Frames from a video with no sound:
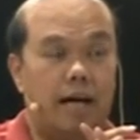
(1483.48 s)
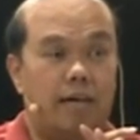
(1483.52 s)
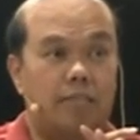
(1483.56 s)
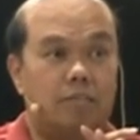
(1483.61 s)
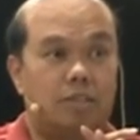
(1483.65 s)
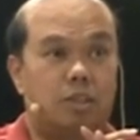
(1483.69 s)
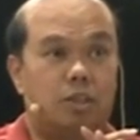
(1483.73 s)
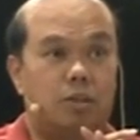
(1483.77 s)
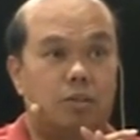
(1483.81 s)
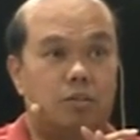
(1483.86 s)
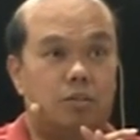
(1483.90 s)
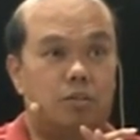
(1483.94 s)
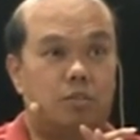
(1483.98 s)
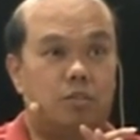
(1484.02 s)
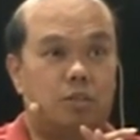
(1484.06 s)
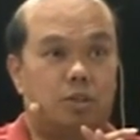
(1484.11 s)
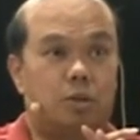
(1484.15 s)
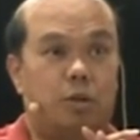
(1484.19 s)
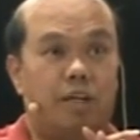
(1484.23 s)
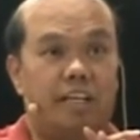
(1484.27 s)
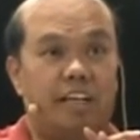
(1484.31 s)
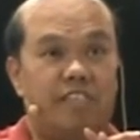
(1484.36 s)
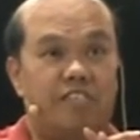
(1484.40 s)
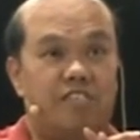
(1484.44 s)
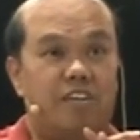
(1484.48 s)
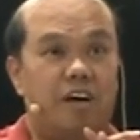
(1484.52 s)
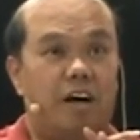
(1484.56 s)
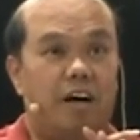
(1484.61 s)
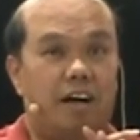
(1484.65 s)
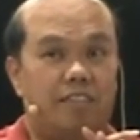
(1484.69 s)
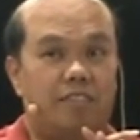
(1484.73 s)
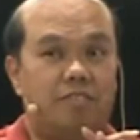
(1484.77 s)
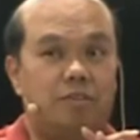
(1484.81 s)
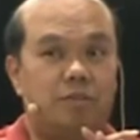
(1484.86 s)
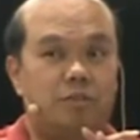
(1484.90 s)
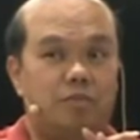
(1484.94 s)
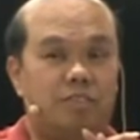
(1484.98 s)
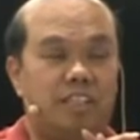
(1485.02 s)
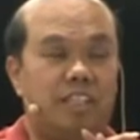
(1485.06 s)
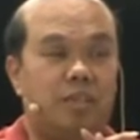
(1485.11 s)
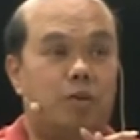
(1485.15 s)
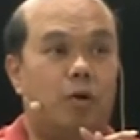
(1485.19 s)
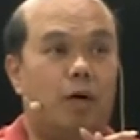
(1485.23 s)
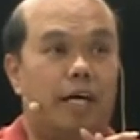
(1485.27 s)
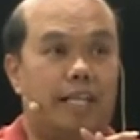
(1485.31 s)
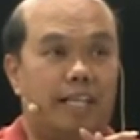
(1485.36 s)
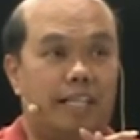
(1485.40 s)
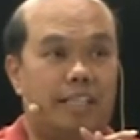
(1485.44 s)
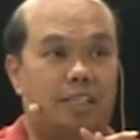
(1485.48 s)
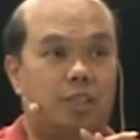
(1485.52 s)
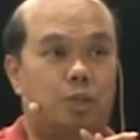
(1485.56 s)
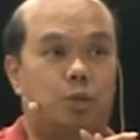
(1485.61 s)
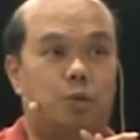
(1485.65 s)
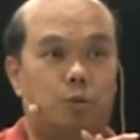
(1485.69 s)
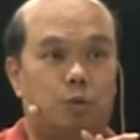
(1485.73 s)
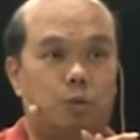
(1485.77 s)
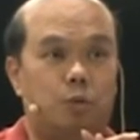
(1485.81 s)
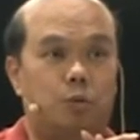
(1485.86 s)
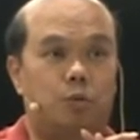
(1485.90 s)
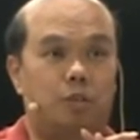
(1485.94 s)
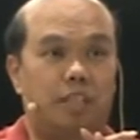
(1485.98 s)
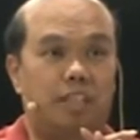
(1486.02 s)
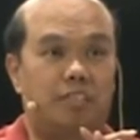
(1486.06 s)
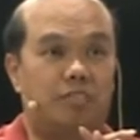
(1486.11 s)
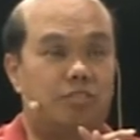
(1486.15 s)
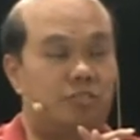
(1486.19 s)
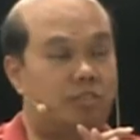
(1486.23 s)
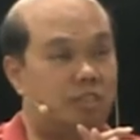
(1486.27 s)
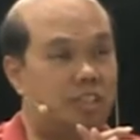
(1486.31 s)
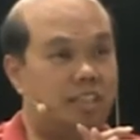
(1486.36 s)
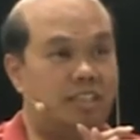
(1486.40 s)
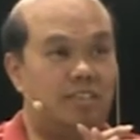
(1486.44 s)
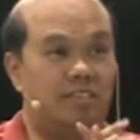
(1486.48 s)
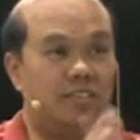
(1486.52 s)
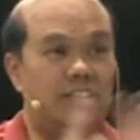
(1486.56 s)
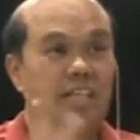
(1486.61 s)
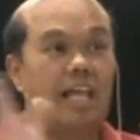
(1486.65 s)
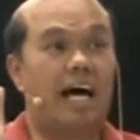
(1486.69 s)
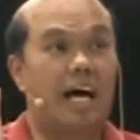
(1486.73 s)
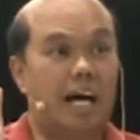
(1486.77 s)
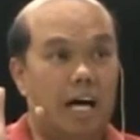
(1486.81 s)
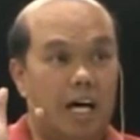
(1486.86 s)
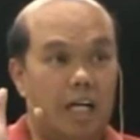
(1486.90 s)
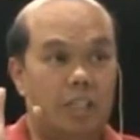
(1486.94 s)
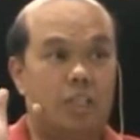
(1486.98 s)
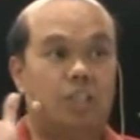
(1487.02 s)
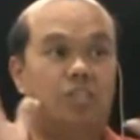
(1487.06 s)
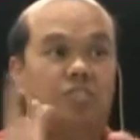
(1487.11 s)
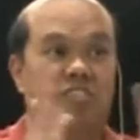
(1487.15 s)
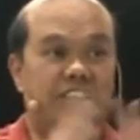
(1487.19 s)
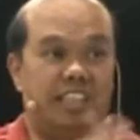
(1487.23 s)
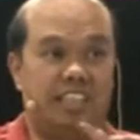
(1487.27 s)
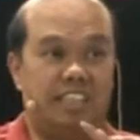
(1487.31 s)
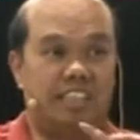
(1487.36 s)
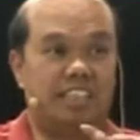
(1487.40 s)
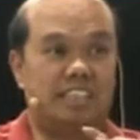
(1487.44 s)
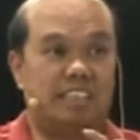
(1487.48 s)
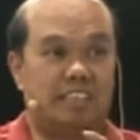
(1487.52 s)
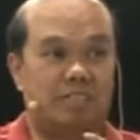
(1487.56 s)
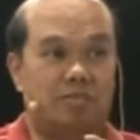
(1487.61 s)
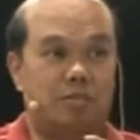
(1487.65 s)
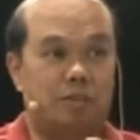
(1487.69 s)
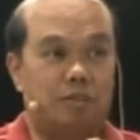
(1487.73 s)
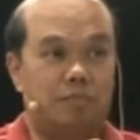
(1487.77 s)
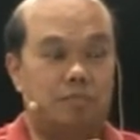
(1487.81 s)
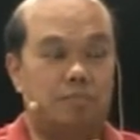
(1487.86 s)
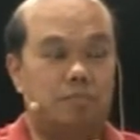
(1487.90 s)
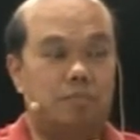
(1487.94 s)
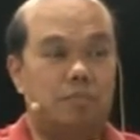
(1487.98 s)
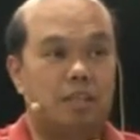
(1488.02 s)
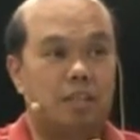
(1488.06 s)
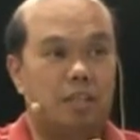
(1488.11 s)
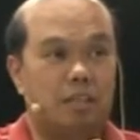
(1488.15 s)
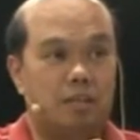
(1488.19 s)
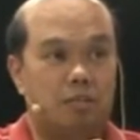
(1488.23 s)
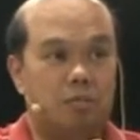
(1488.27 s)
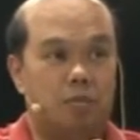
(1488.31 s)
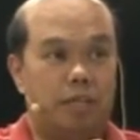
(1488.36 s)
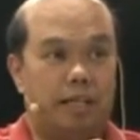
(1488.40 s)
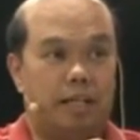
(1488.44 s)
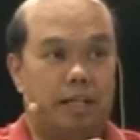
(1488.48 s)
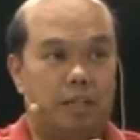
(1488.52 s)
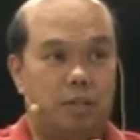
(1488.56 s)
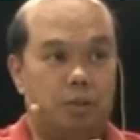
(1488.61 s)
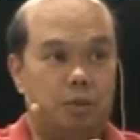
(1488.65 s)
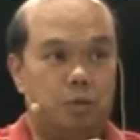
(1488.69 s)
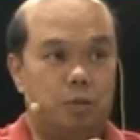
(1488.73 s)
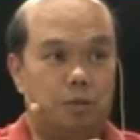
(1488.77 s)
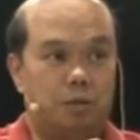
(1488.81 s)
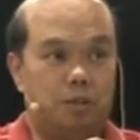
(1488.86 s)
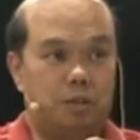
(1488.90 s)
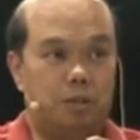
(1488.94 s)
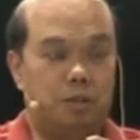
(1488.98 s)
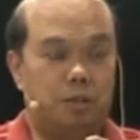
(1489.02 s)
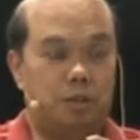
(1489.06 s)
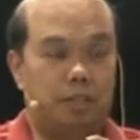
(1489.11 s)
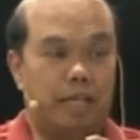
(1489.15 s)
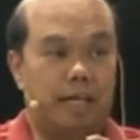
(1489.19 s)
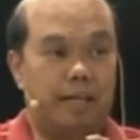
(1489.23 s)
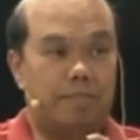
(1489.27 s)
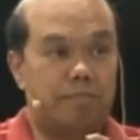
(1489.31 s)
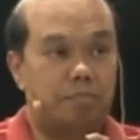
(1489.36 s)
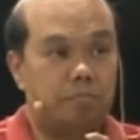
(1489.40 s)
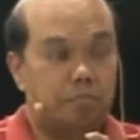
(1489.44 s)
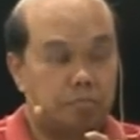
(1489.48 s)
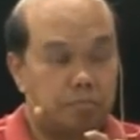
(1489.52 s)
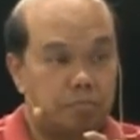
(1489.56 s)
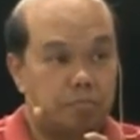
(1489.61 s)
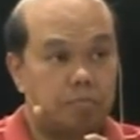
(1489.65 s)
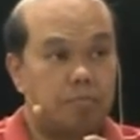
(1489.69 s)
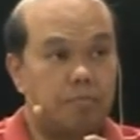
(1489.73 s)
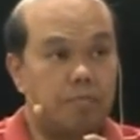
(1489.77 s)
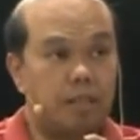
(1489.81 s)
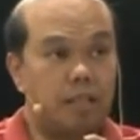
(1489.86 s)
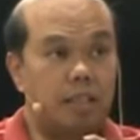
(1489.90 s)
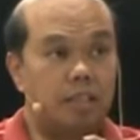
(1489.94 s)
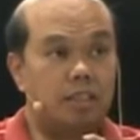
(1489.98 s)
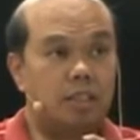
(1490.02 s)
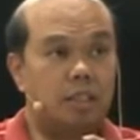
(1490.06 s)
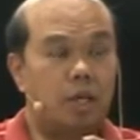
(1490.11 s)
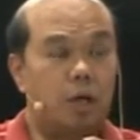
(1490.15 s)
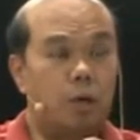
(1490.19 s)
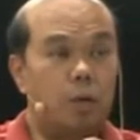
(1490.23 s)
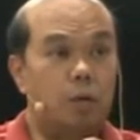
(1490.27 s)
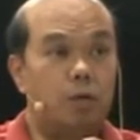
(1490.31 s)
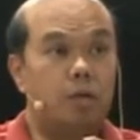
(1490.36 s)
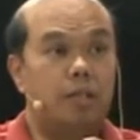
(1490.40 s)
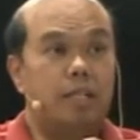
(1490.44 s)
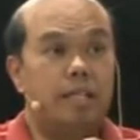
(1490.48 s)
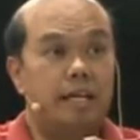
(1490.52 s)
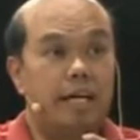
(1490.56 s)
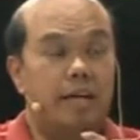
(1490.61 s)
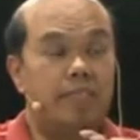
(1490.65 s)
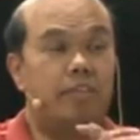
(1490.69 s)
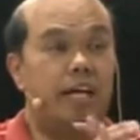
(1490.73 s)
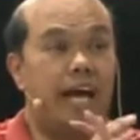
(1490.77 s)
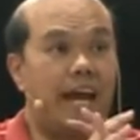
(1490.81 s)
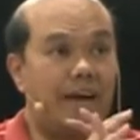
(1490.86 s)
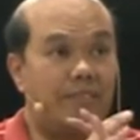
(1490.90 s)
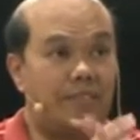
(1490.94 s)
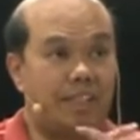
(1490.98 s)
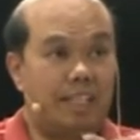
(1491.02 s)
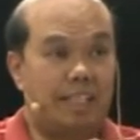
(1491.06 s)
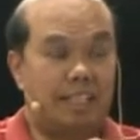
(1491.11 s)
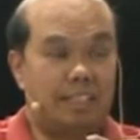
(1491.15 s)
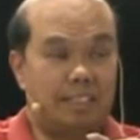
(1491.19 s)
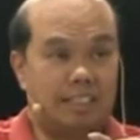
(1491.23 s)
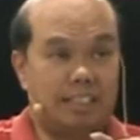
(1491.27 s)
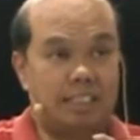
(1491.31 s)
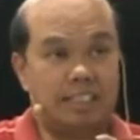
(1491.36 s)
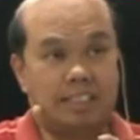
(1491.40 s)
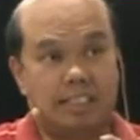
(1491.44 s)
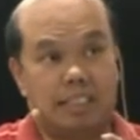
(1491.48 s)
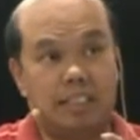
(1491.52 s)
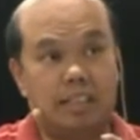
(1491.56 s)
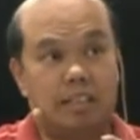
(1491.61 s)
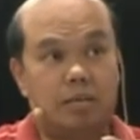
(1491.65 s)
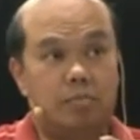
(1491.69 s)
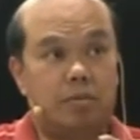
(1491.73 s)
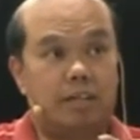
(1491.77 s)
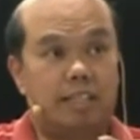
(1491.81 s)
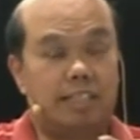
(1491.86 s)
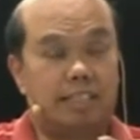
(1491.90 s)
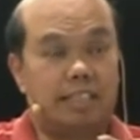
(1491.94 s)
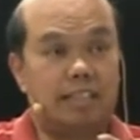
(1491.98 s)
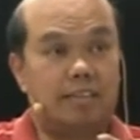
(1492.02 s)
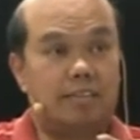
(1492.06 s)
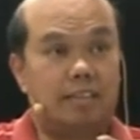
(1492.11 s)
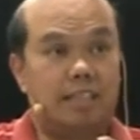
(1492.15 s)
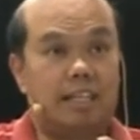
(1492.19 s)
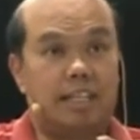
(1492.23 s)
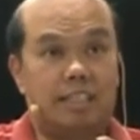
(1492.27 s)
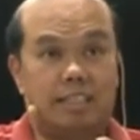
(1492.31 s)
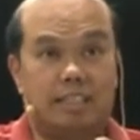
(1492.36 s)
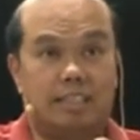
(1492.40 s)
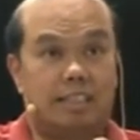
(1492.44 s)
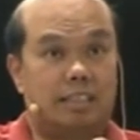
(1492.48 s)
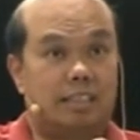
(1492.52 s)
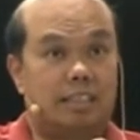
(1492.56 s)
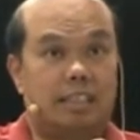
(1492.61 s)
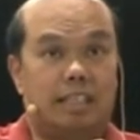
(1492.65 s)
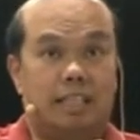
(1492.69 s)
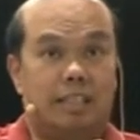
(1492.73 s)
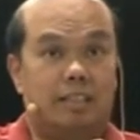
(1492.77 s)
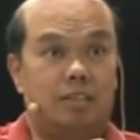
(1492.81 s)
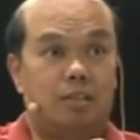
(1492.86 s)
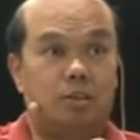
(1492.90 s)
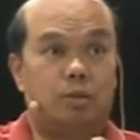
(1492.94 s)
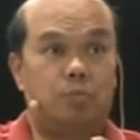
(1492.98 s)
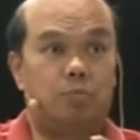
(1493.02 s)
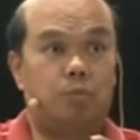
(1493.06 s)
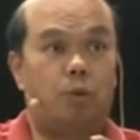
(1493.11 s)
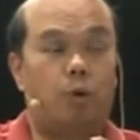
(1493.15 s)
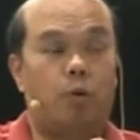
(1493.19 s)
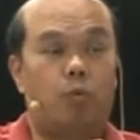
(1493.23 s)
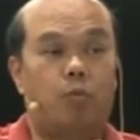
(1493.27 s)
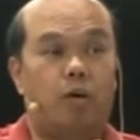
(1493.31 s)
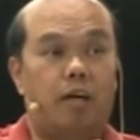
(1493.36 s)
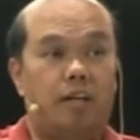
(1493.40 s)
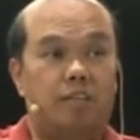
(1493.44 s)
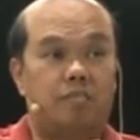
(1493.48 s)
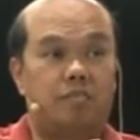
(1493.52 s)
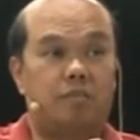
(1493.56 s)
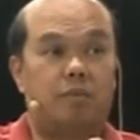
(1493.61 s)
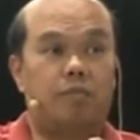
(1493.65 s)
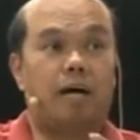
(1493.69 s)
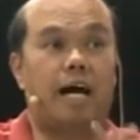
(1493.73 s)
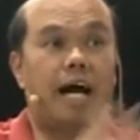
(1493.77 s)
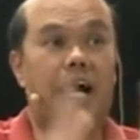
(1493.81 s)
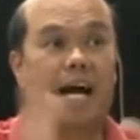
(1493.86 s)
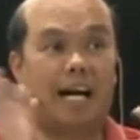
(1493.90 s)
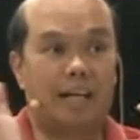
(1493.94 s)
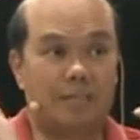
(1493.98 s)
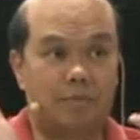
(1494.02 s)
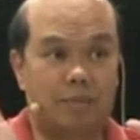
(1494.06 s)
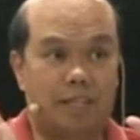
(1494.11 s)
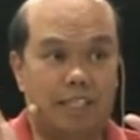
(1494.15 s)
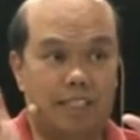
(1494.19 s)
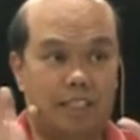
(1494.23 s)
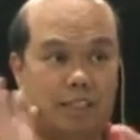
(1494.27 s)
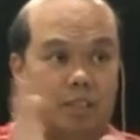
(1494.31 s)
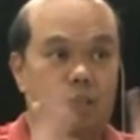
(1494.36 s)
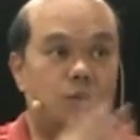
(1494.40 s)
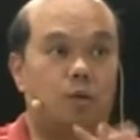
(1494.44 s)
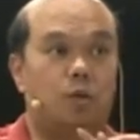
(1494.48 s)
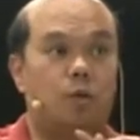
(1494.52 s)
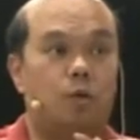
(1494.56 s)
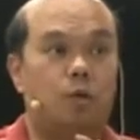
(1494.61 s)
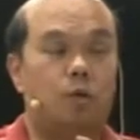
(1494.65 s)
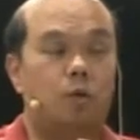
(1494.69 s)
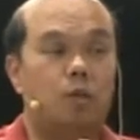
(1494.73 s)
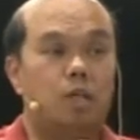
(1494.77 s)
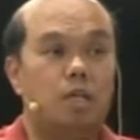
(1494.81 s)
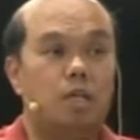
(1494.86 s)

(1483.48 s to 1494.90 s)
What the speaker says: So 25 would be quite extraordinary large things when I do to that. So if you have an existing compressor, like to say you bought one from a hardware store,